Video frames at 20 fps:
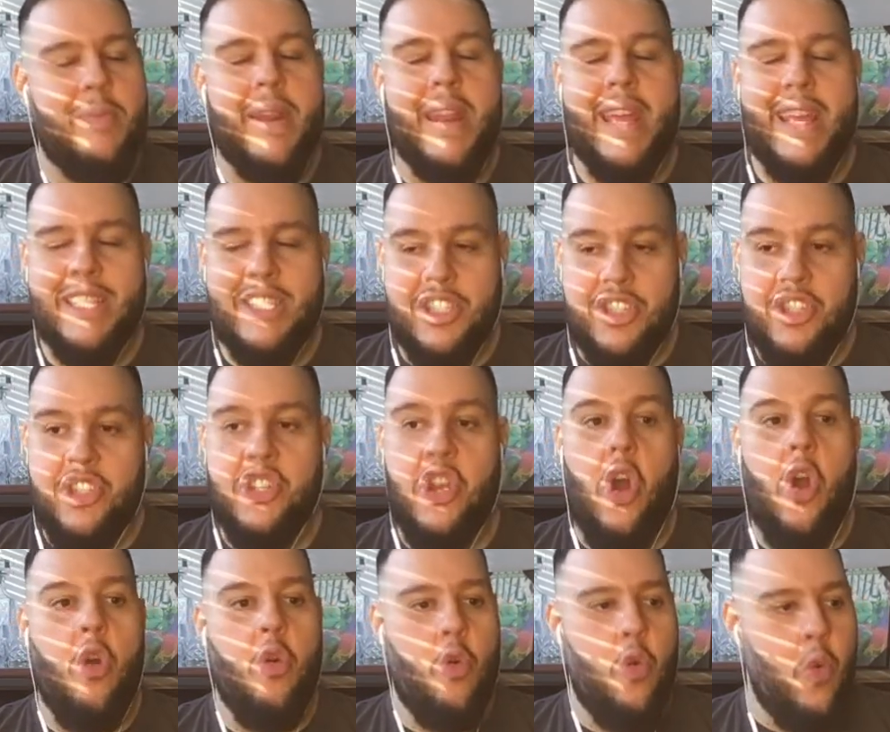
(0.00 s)
but it's
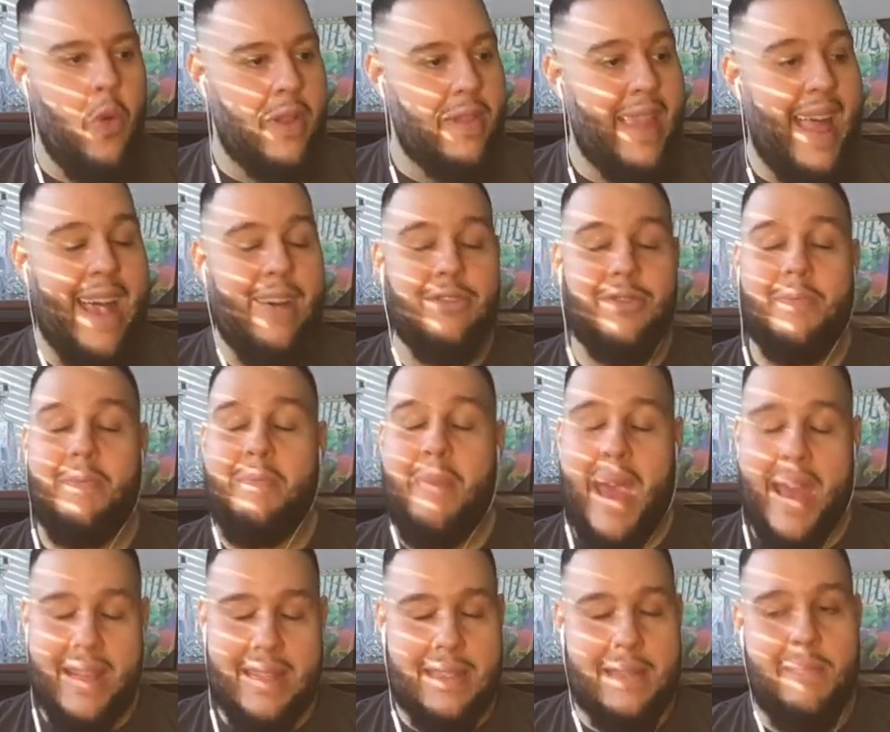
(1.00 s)
Joe who allows
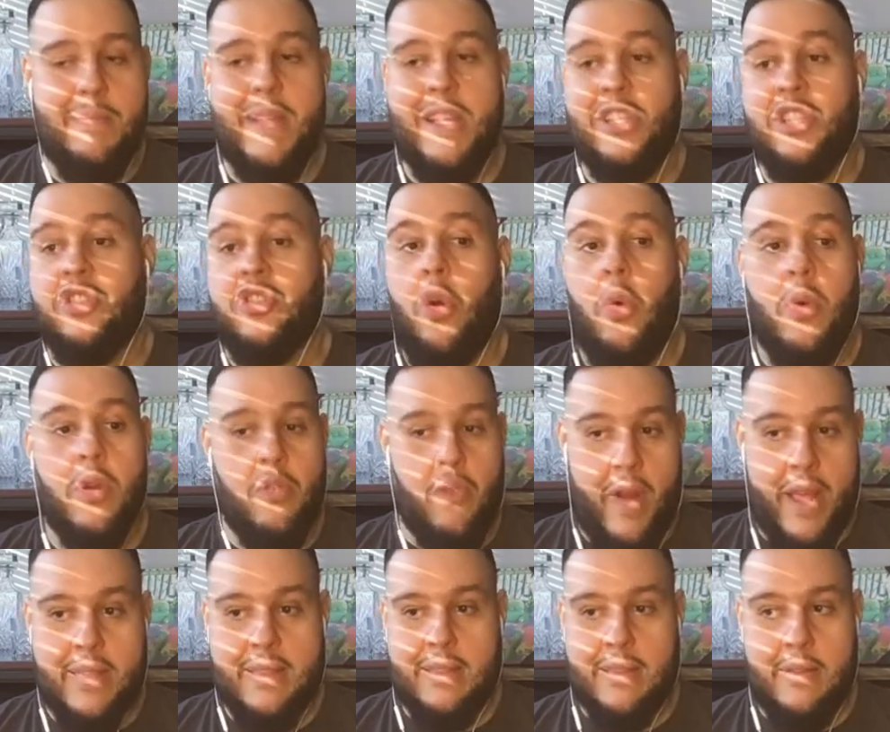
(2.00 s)
Ben to be so
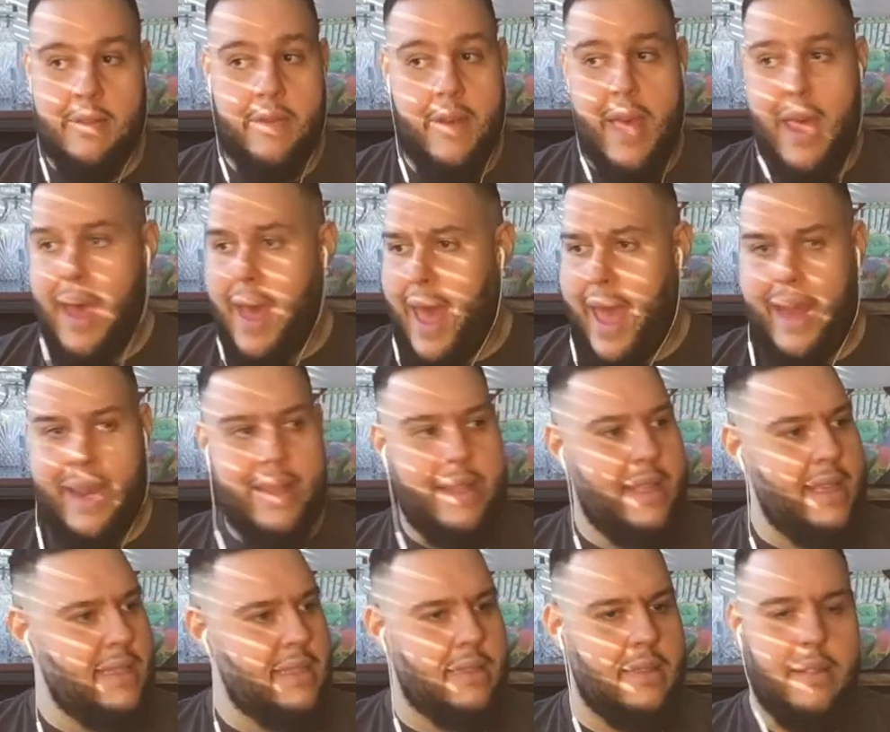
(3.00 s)
aggressive. And
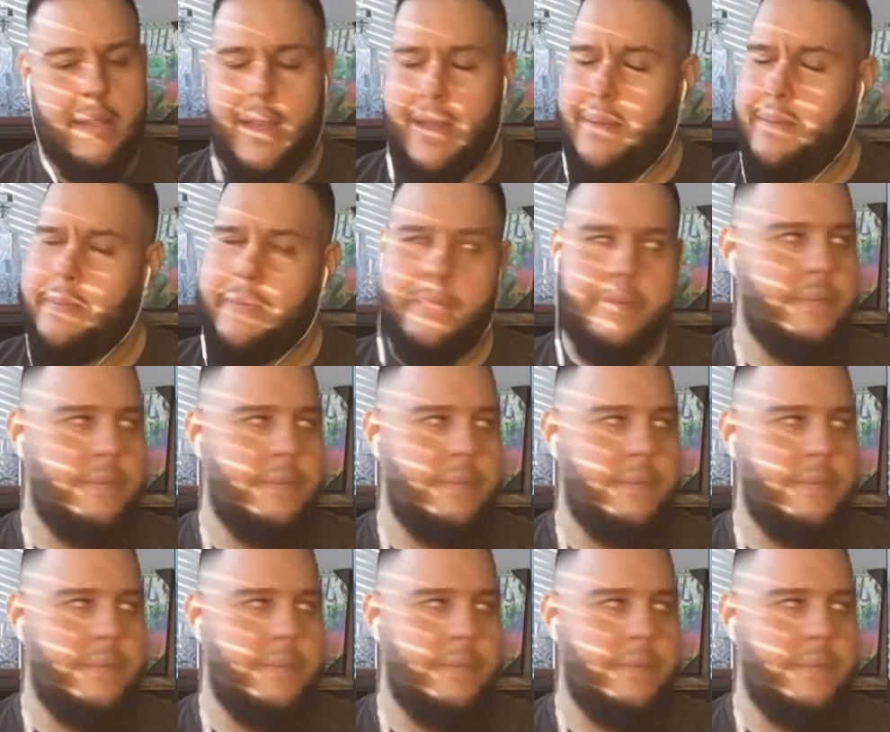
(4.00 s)
additionally,